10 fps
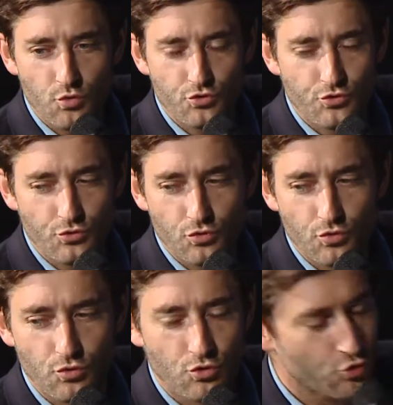really
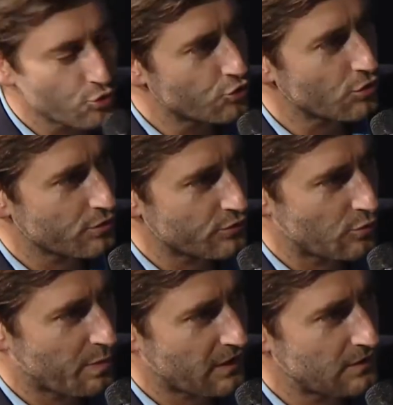play as a
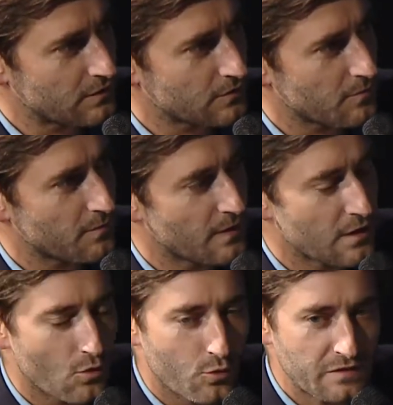team.
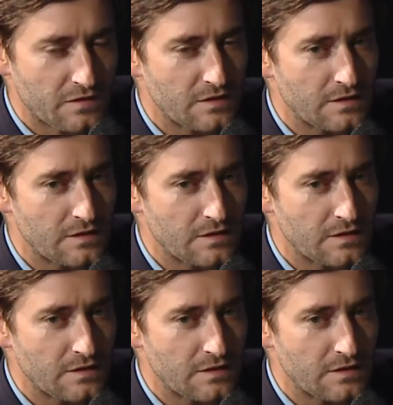Isn't